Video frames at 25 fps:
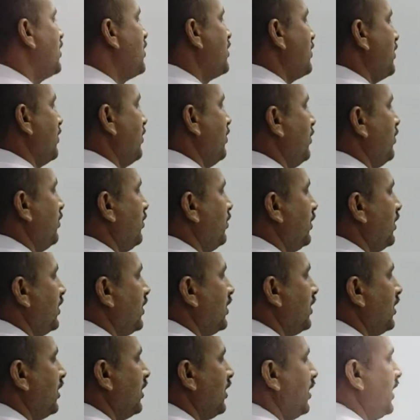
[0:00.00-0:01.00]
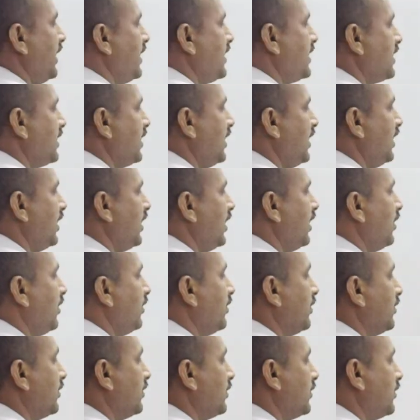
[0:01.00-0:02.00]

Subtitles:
So let's see here.